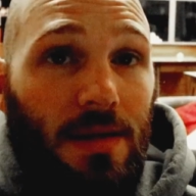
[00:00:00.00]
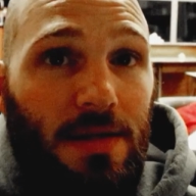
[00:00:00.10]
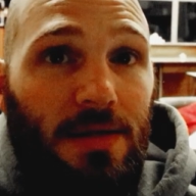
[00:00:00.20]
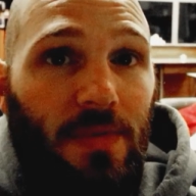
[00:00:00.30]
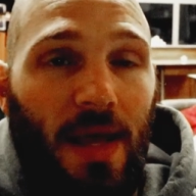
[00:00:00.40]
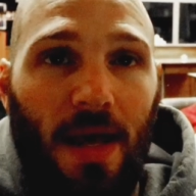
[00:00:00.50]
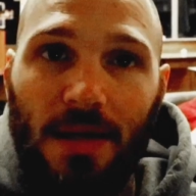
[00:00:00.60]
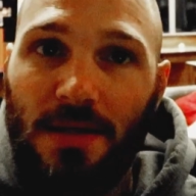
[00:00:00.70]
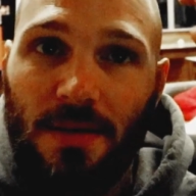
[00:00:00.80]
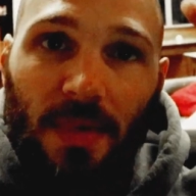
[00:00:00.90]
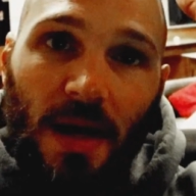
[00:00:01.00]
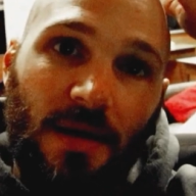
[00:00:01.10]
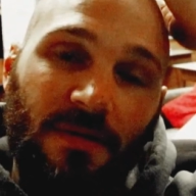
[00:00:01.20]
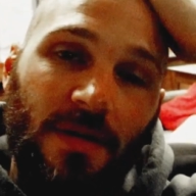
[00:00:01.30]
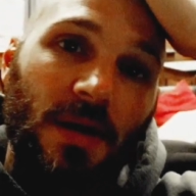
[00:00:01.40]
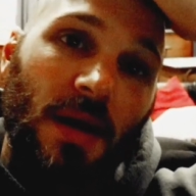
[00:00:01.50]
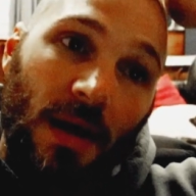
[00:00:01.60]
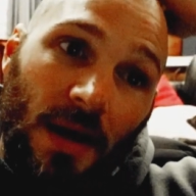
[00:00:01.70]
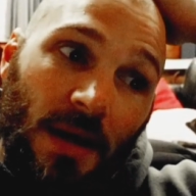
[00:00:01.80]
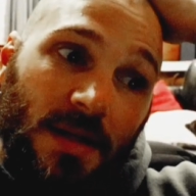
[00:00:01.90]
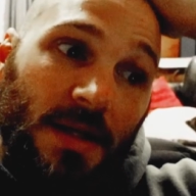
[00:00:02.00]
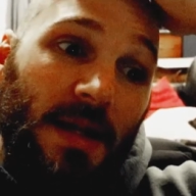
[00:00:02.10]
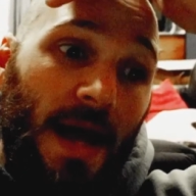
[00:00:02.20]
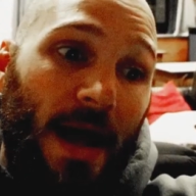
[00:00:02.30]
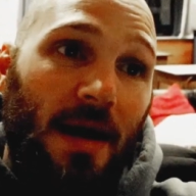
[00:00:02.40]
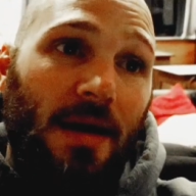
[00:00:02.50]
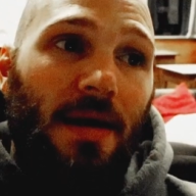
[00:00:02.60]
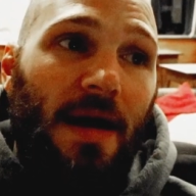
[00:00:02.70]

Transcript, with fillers: this weekend's a bit different today